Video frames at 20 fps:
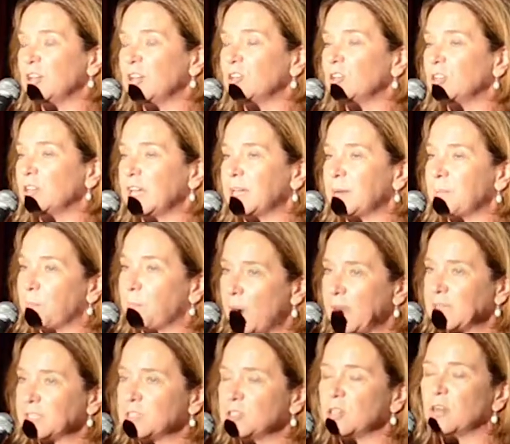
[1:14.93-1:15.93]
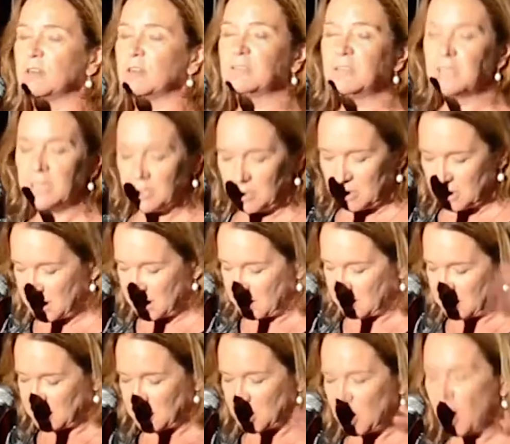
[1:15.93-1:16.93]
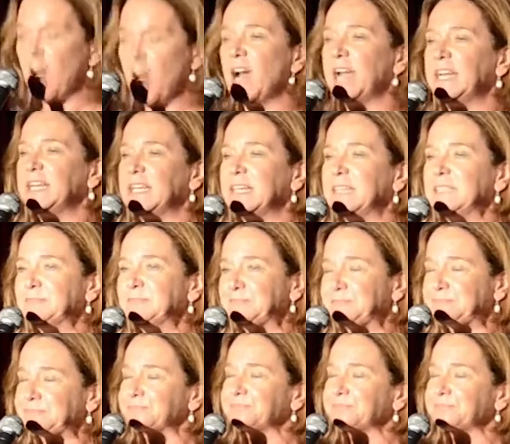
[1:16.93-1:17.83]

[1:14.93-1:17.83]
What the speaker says: I looked like a Bratz doll because I was tiny.